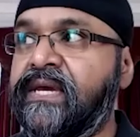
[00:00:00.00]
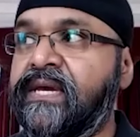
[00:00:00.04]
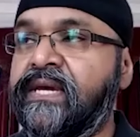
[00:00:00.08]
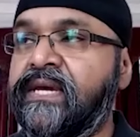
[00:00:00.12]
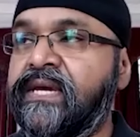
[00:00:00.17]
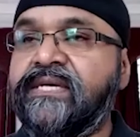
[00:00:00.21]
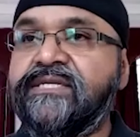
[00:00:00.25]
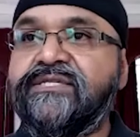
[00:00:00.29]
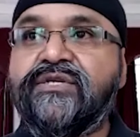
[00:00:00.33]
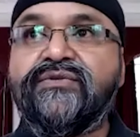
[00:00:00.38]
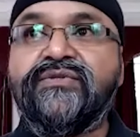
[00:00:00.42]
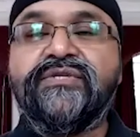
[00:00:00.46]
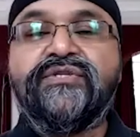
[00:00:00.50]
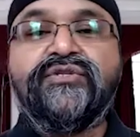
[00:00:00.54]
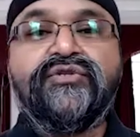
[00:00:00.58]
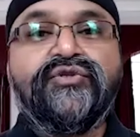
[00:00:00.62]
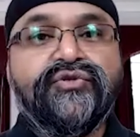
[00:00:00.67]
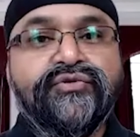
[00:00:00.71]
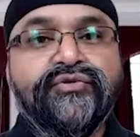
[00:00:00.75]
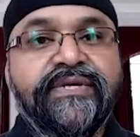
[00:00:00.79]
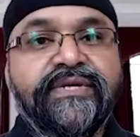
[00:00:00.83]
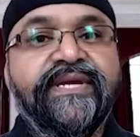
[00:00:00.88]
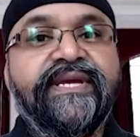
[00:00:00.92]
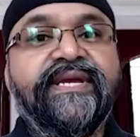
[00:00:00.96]
So the
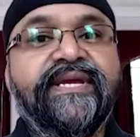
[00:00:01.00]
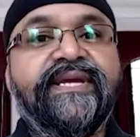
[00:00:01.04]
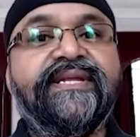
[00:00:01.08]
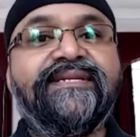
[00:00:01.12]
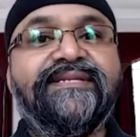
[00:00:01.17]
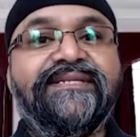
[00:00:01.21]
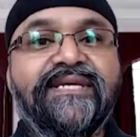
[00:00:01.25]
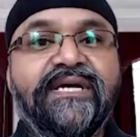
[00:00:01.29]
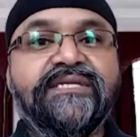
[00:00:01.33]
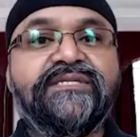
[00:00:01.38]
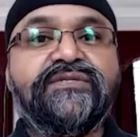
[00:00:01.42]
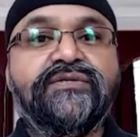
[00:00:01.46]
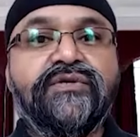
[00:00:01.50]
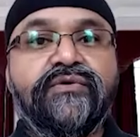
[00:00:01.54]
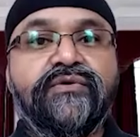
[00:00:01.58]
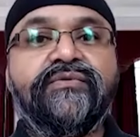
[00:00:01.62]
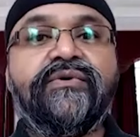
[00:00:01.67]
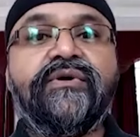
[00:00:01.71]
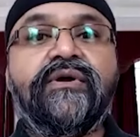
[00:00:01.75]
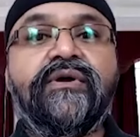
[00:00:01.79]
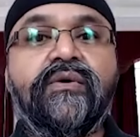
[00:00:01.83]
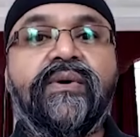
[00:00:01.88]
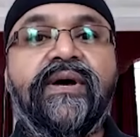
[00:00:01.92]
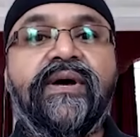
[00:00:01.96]
tree does not
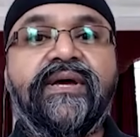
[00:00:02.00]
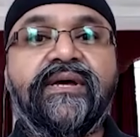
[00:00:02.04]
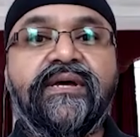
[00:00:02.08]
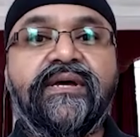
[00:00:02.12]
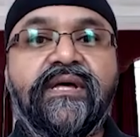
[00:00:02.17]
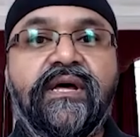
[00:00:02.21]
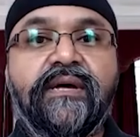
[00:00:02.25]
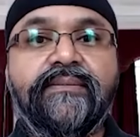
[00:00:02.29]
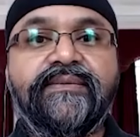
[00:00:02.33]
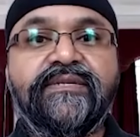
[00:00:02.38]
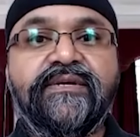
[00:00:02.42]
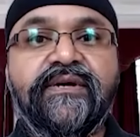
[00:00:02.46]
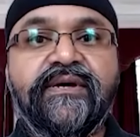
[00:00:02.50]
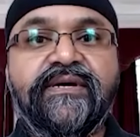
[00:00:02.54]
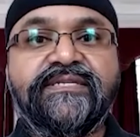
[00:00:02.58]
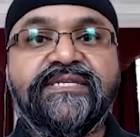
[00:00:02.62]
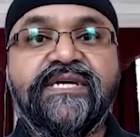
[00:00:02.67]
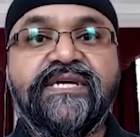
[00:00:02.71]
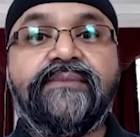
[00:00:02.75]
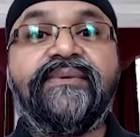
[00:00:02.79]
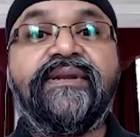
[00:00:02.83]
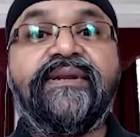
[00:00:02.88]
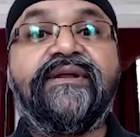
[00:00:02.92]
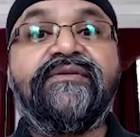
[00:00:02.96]
require carbon
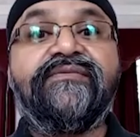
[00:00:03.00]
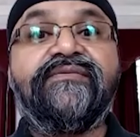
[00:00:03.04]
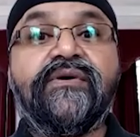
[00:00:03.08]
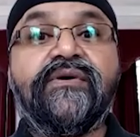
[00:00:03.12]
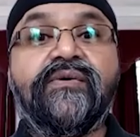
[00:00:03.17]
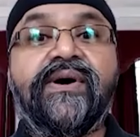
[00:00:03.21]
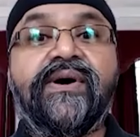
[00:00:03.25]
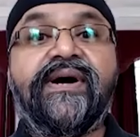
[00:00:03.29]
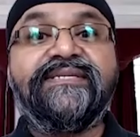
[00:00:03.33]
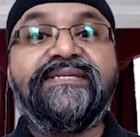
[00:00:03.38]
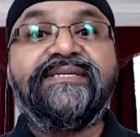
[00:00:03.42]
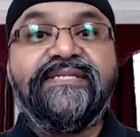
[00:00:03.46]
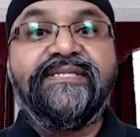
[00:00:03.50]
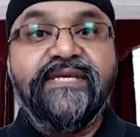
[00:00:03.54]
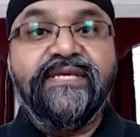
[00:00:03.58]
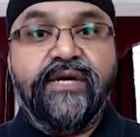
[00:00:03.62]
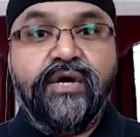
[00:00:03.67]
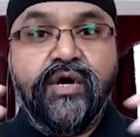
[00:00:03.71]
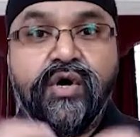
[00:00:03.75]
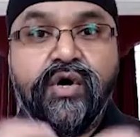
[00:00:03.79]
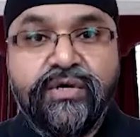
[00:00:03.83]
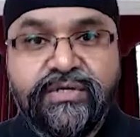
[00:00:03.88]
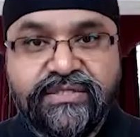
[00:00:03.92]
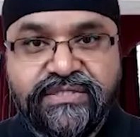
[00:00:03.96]
dioxide, but it requires the
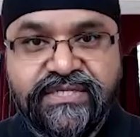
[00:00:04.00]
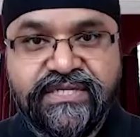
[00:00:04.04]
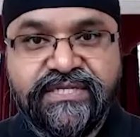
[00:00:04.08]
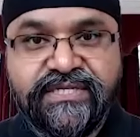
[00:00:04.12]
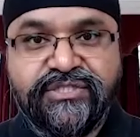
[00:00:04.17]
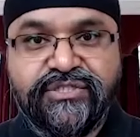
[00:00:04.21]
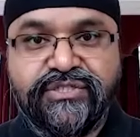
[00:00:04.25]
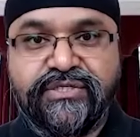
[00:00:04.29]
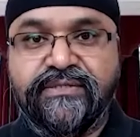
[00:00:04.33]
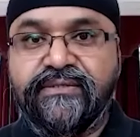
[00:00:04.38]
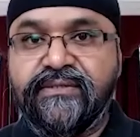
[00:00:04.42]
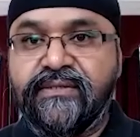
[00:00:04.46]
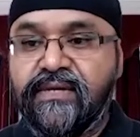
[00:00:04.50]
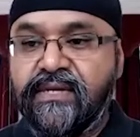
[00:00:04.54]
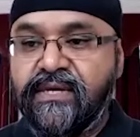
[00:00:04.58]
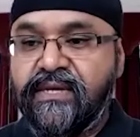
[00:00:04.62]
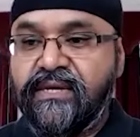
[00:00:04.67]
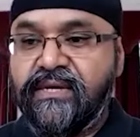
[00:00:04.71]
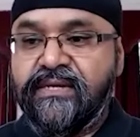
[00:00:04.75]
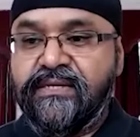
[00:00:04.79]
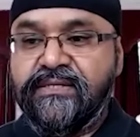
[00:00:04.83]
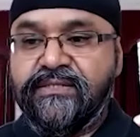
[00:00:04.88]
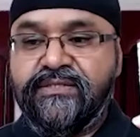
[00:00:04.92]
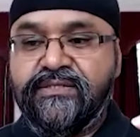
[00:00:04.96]
oxygen
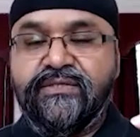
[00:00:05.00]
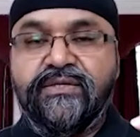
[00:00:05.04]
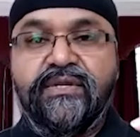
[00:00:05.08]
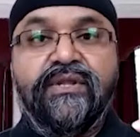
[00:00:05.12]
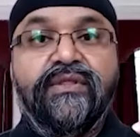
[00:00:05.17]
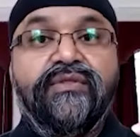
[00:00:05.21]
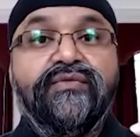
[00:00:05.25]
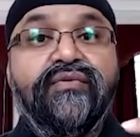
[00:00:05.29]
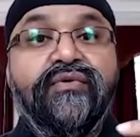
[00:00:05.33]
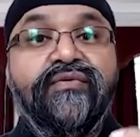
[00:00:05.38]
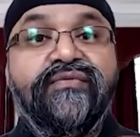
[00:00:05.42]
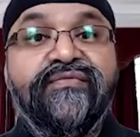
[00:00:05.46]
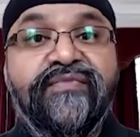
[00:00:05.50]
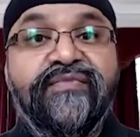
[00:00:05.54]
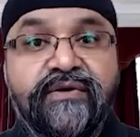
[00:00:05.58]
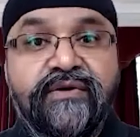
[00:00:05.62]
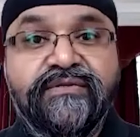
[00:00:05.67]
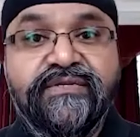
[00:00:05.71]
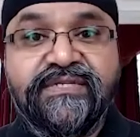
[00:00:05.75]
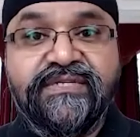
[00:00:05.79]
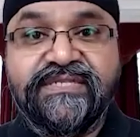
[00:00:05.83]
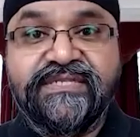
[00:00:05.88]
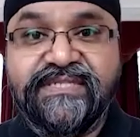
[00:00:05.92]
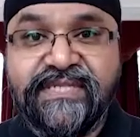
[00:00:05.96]
through
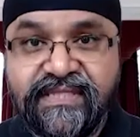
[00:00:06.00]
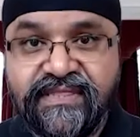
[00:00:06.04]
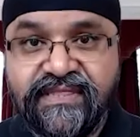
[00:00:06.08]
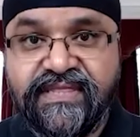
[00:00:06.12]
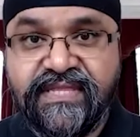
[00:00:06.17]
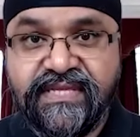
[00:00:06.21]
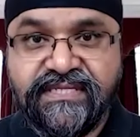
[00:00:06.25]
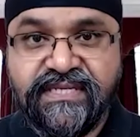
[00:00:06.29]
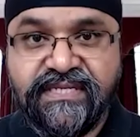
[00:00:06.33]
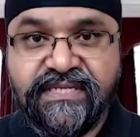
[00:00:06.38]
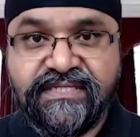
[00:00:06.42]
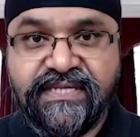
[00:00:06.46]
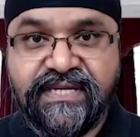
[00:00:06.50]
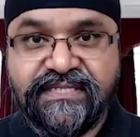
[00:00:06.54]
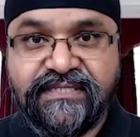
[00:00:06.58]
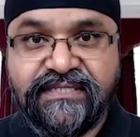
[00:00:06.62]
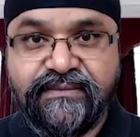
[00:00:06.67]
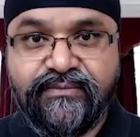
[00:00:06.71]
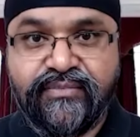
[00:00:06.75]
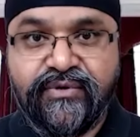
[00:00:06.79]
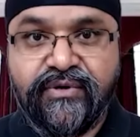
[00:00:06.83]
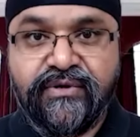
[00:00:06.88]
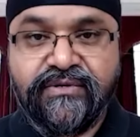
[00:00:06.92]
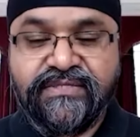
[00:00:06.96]
photosynthesis as a
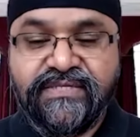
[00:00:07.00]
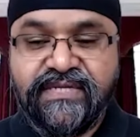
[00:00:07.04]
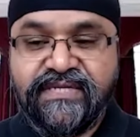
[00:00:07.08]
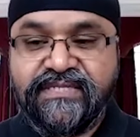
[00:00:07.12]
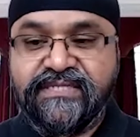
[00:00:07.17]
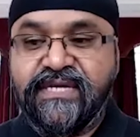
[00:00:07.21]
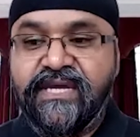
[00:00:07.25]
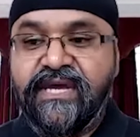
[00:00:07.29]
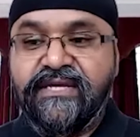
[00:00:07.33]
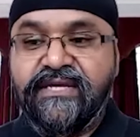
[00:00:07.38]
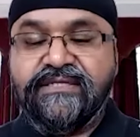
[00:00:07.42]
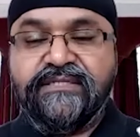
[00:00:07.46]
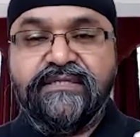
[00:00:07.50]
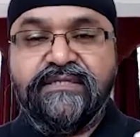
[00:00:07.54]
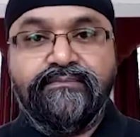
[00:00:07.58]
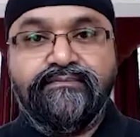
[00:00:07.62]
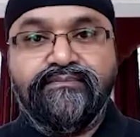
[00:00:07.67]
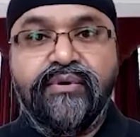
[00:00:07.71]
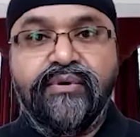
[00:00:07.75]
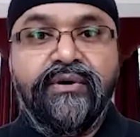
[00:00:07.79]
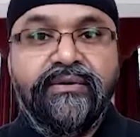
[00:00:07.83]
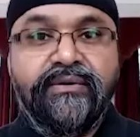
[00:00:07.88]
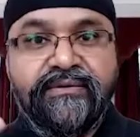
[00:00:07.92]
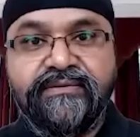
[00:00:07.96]
process to
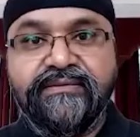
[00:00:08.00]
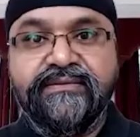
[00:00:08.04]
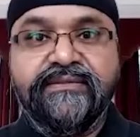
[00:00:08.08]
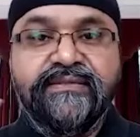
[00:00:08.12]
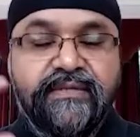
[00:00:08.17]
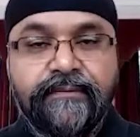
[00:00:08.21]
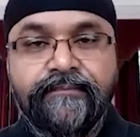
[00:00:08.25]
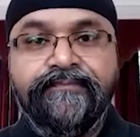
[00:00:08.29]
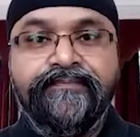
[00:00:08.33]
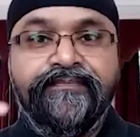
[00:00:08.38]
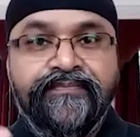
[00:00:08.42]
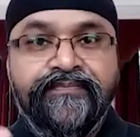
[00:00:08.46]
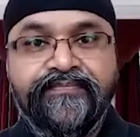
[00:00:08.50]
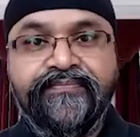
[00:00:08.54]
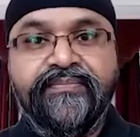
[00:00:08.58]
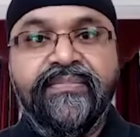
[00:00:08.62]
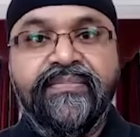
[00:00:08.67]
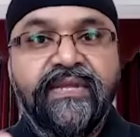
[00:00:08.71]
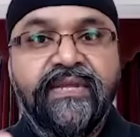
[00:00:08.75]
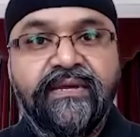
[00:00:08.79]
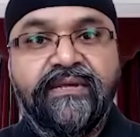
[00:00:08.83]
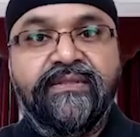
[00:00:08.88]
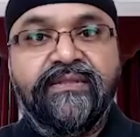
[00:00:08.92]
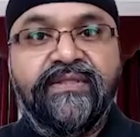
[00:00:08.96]
bond
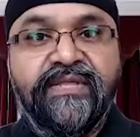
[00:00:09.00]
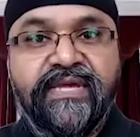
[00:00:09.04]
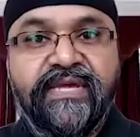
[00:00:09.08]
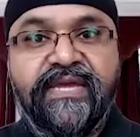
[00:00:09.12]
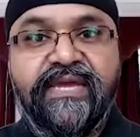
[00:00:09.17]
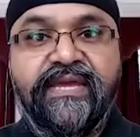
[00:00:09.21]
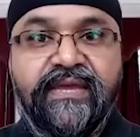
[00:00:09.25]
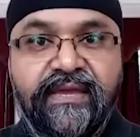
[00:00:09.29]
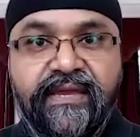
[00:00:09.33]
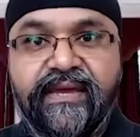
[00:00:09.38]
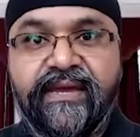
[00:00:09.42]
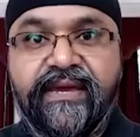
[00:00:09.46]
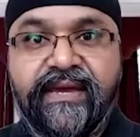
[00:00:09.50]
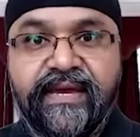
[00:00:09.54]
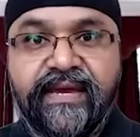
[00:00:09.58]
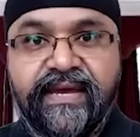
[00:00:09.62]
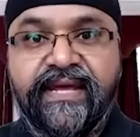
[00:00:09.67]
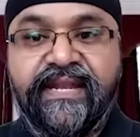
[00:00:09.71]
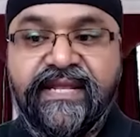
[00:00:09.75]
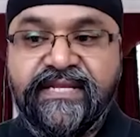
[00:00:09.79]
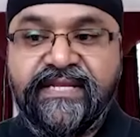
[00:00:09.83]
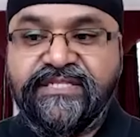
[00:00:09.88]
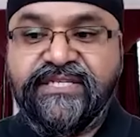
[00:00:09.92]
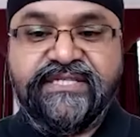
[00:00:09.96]
the
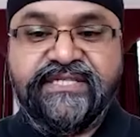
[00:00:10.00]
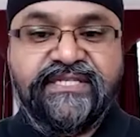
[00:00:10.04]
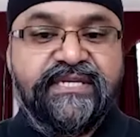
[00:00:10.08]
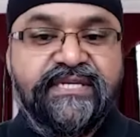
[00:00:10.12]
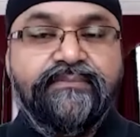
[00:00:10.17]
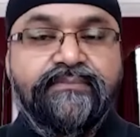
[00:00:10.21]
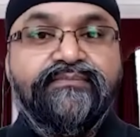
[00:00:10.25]
energetic